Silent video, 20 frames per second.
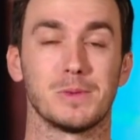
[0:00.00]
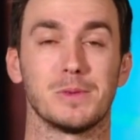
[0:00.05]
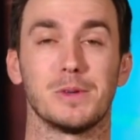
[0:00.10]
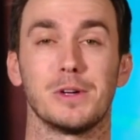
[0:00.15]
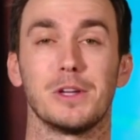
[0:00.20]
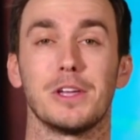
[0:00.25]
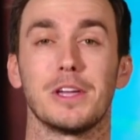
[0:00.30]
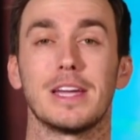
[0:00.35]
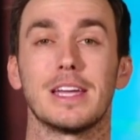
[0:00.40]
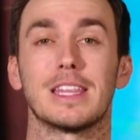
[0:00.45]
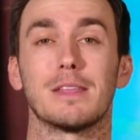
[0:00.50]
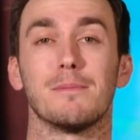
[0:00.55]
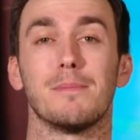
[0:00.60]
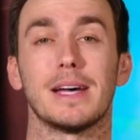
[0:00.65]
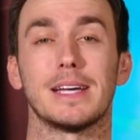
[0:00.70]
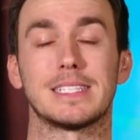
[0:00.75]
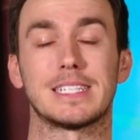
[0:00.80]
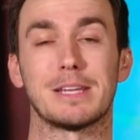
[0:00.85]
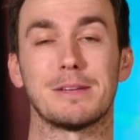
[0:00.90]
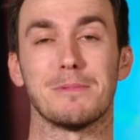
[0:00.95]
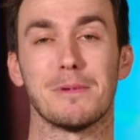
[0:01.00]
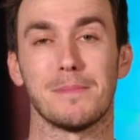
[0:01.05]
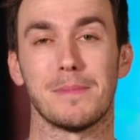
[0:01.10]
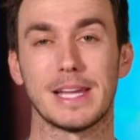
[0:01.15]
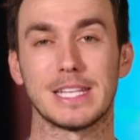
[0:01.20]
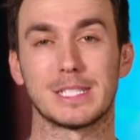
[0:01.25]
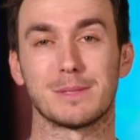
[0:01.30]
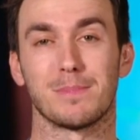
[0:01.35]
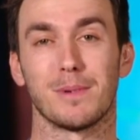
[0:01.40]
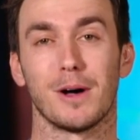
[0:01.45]
Well, you get the best team in
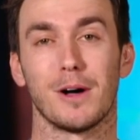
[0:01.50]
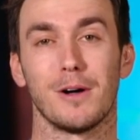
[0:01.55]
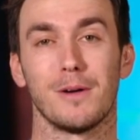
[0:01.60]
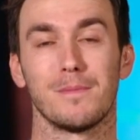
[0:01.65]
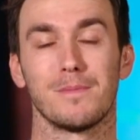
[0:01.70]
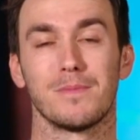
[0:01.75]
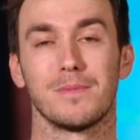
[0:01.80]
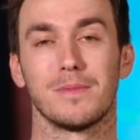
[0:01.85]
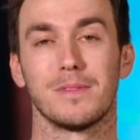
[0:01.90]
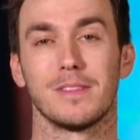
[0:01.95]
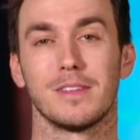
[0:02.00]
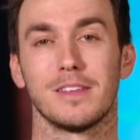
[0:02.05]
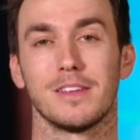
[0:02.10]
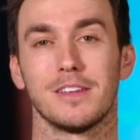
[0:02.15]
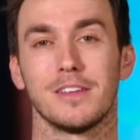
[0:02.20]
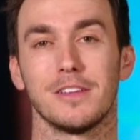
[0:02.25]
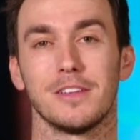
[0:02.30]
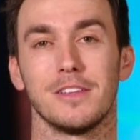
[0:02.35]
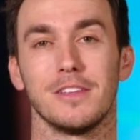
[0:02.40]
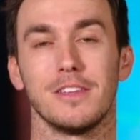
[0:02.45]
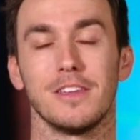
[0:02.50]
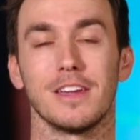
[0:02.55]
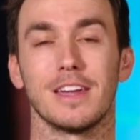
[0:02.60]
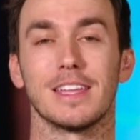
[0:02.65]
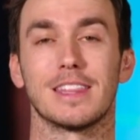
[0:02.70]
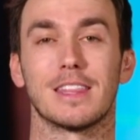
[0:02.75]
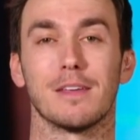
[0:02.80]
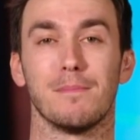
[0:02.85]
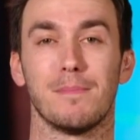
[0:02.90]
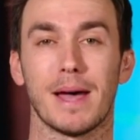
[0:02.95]
baseball. You
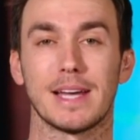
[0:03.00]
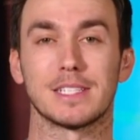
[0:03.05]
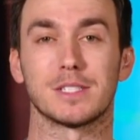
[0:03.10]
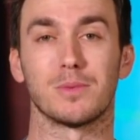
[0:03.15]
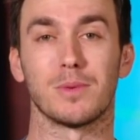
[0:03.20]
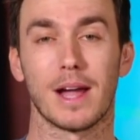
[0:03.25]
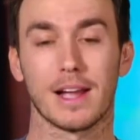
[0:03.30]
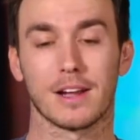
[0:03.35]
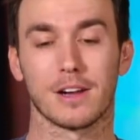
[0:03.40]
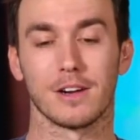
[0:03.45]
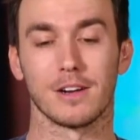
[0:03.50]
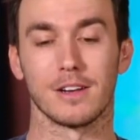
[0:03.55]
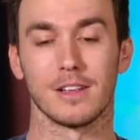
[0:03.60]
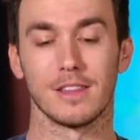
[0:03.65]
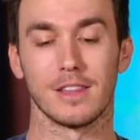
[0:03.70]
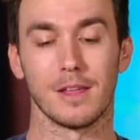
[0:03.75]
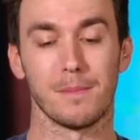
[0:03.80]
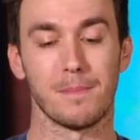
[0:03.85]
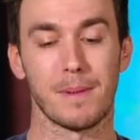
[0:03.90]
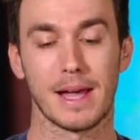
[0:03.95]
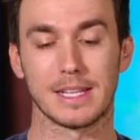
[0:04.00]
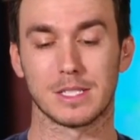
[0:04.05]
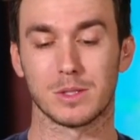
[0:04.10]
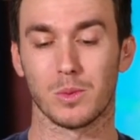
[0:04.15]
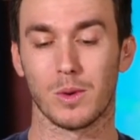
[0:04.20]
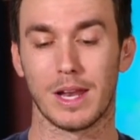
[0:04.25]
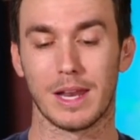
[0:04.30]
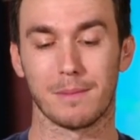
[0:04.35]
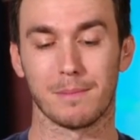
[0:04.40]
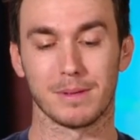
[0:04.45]
get the best record, the best
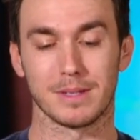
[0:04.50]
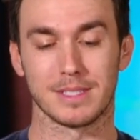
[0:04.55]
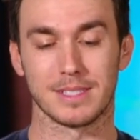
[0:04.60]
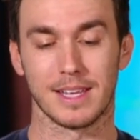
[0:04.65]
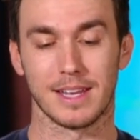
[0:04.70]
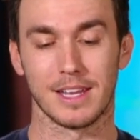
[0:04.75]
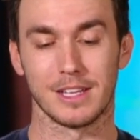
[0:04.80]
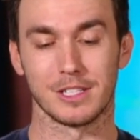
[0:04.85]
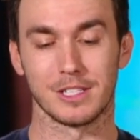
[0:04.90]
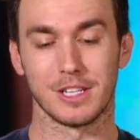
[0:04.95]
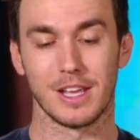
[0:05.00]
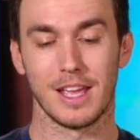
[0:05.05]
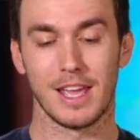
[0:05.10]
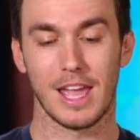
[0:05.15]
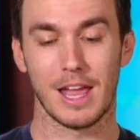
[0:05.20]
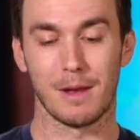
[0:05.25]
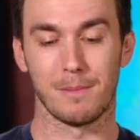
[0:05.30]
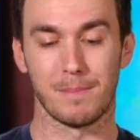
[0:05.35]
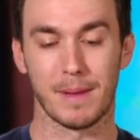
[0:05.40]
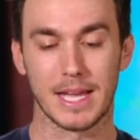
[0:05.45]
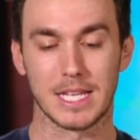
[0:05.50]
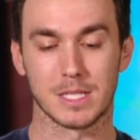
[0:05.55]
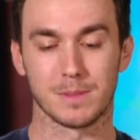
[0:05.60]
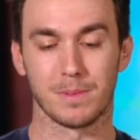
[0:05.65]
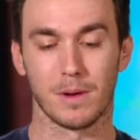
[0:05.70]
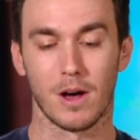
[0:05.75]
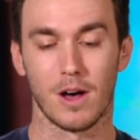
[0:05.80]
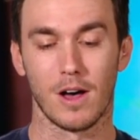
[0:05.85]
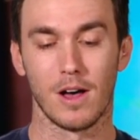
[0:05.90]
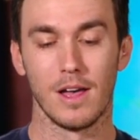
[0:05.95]
winning percentage in
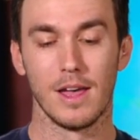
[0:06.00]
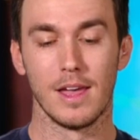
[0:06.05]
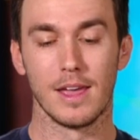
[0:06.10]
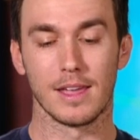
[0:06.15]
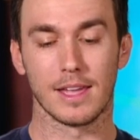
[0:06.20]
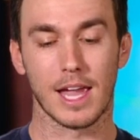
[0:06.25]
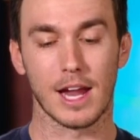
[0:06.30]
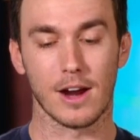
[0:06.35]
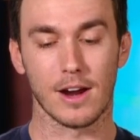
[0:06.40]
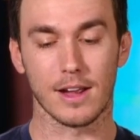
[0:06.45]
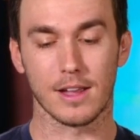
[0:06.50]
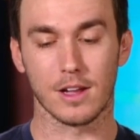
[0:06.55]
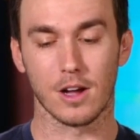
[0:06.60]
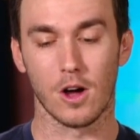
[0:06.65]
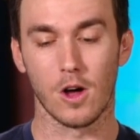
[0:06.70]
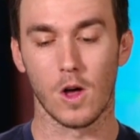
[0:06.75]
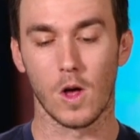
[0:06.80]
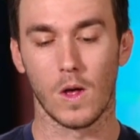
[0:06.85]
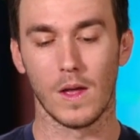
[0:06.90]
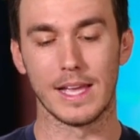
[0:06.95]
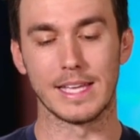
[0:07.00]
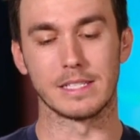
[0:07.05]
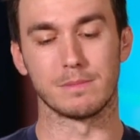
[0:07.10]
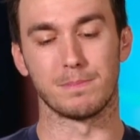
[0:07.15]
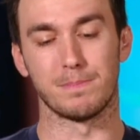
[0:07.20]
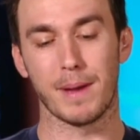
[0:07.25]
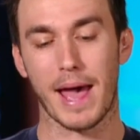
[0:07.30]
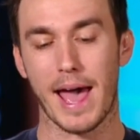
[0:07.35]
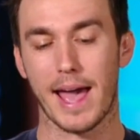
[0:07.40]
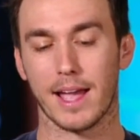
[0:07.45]
baseball. Gerrit Cole is
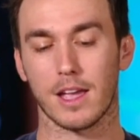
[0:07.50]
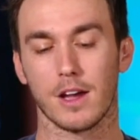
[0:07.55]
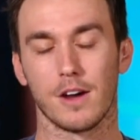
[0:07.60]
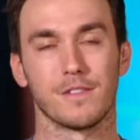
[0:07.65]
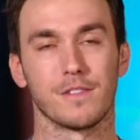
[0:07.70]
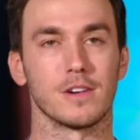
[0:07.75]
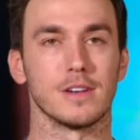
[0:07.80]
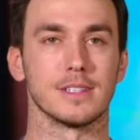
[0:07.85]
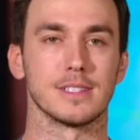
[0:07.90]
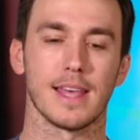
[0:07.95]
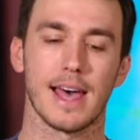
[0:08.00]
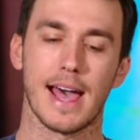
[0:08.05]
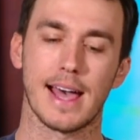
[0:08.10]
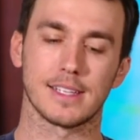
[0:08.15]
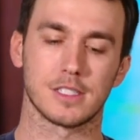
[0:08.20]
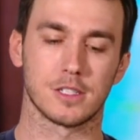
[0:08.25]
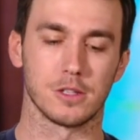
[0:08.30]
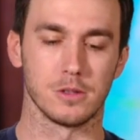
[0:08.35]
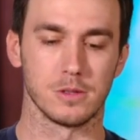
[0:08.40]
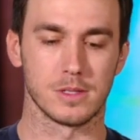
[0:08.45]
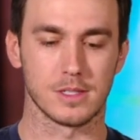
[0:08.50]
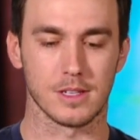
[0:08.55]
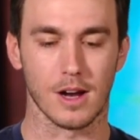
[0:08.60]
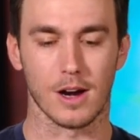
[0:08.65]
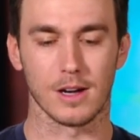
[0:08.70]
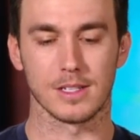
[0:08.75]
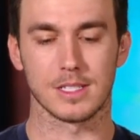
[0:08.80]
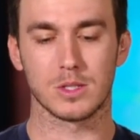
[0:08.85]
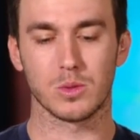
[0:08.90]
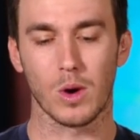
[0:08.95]
back over his last two
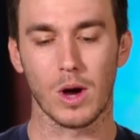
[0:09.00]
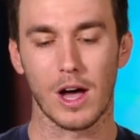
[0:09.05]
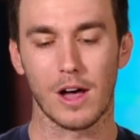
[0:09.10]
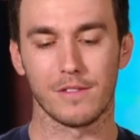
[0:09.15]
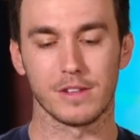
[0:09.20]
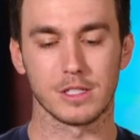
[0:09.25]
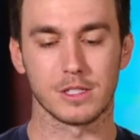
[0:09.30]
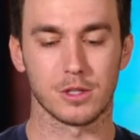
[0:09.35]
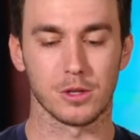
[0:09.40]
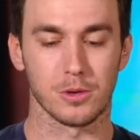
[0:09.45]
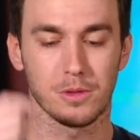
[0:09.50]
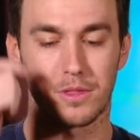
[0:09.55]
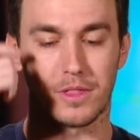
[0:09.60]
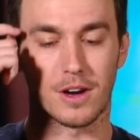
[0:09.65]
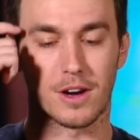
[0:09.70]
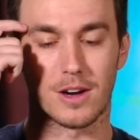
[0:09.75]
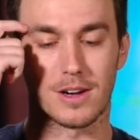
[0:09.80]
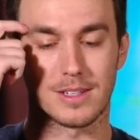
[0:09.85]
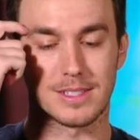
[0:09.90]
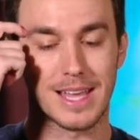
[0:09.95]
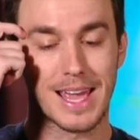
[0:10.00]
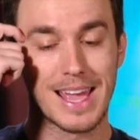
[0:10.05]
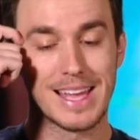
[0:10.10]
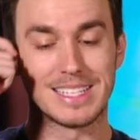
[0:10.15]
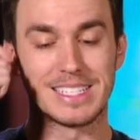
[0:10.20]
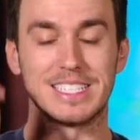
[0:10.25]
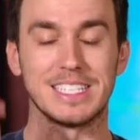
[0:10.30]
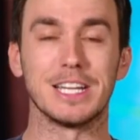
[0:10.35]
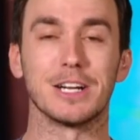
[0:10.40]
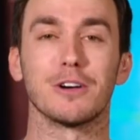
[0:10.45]
starts 12 and two thirds,
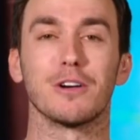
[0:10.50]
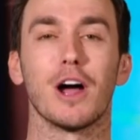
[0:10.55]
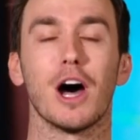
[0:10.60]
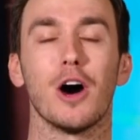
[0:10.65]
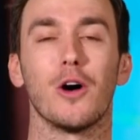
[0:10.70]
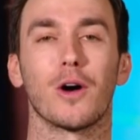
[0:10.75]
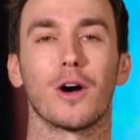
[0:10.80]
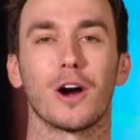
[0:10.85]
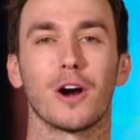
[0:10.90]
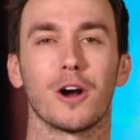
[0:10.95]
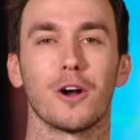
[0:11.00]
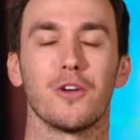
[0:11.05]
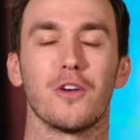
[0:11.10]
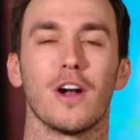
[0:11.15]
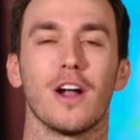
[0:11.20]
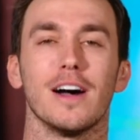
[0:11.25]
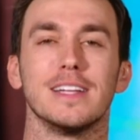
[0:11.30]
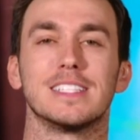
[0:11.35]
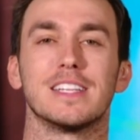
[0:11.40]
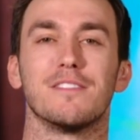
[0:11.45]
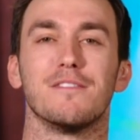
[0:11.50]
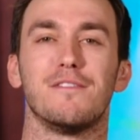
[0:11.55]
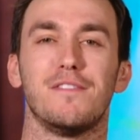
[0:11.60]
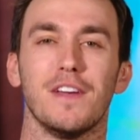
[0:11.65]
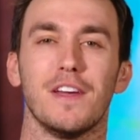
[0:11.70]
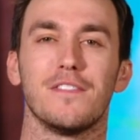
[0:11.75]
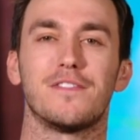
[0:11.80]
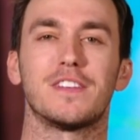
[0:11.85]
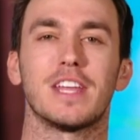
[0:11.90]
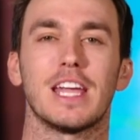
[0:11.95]
zero earned runs, and
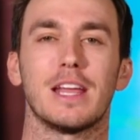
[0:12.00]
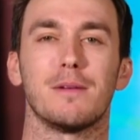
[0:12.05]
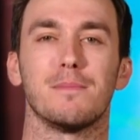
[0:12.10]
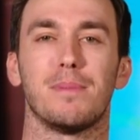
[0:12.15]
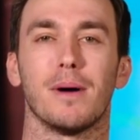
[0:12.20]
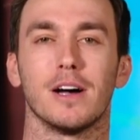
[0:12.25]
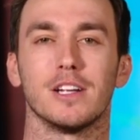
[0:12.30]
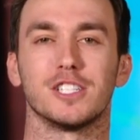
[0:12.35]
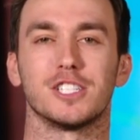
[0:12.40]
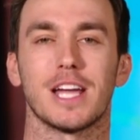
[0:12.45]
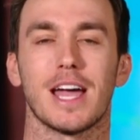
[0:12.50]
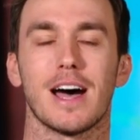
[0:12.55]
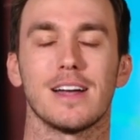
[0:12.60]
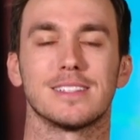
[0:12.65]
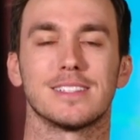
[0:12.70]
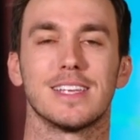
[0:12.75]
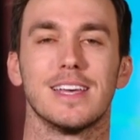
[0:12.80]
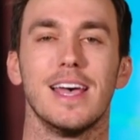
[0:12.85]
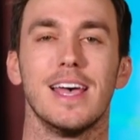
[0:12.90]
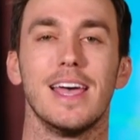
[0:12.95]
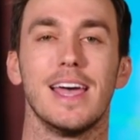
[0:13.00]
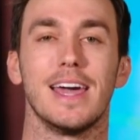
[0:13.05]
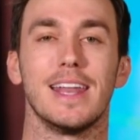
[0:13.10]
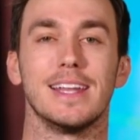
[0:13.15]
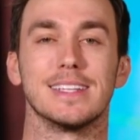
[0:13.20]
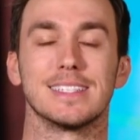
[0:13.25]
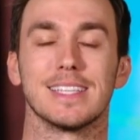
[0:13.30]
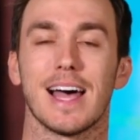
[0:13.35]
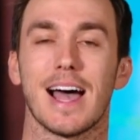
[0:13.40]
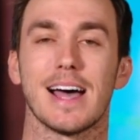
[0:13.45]
15 punchouts in
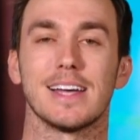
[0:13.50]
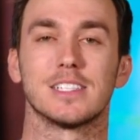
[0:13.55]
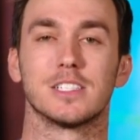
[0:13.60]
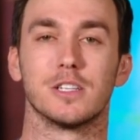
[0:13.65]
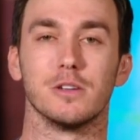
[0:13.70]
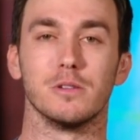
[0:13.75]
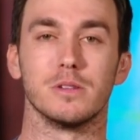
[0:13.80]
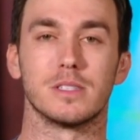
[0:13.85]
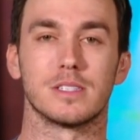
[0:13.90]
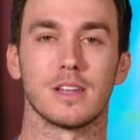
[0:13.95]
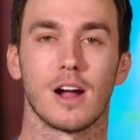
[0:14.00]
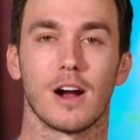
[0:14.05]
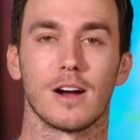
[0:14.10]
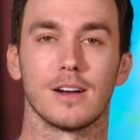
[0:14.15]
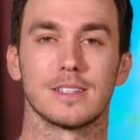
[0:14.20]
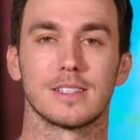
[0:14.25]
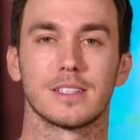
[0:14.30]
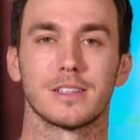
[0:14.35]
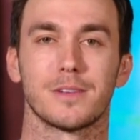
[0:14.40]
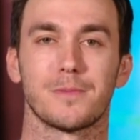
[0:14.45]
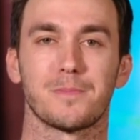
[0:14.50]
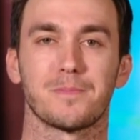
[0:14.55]
his last two starts.